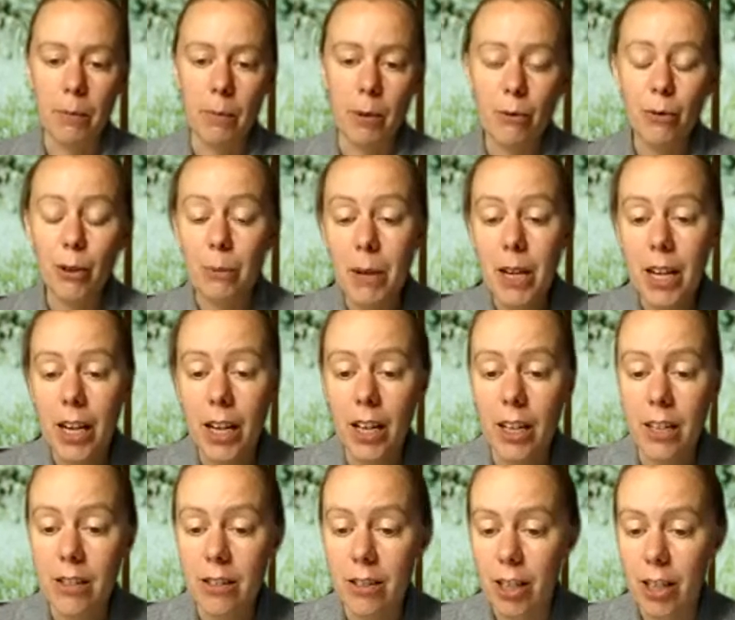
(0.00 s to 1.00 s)
for
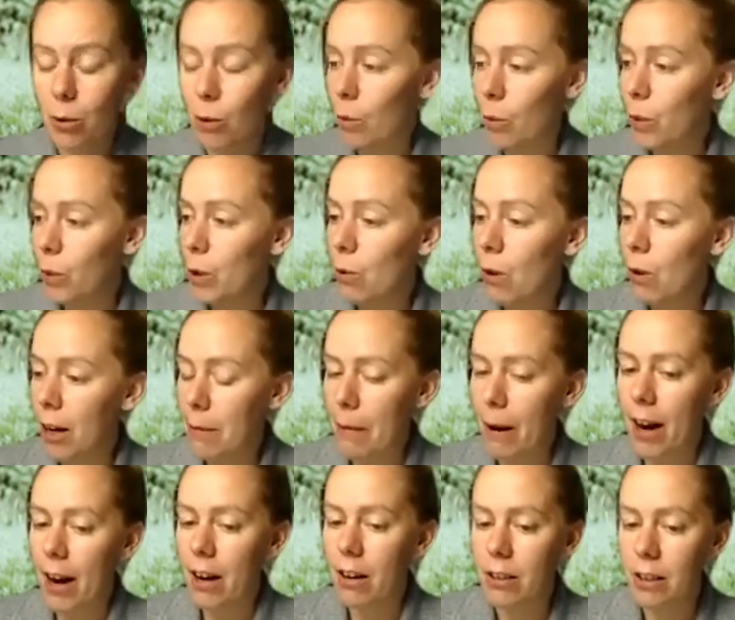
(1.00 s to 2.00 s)
me is, like, when we walk
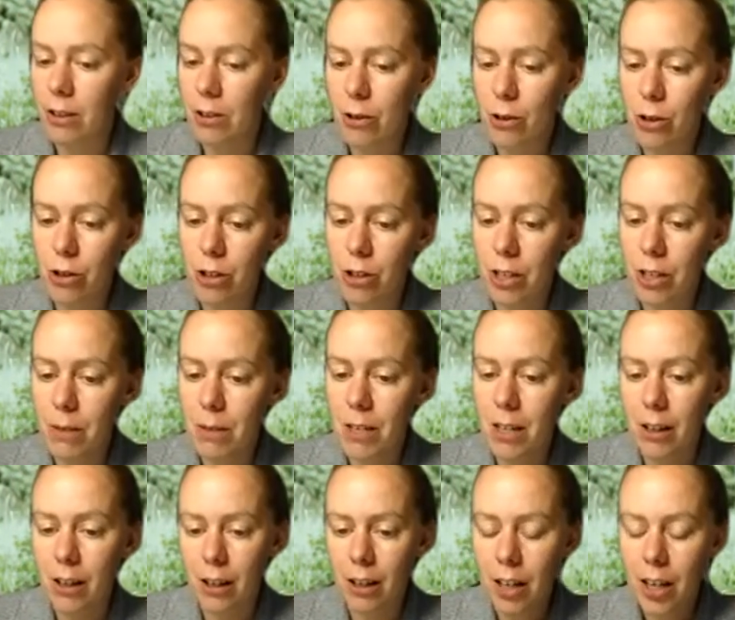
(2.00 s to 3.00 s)
by our little stream
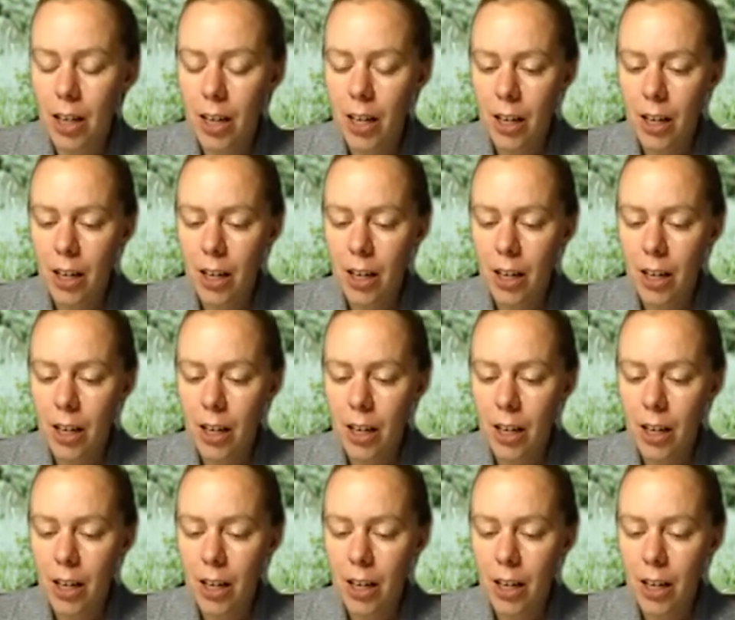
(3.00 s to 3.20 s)
here,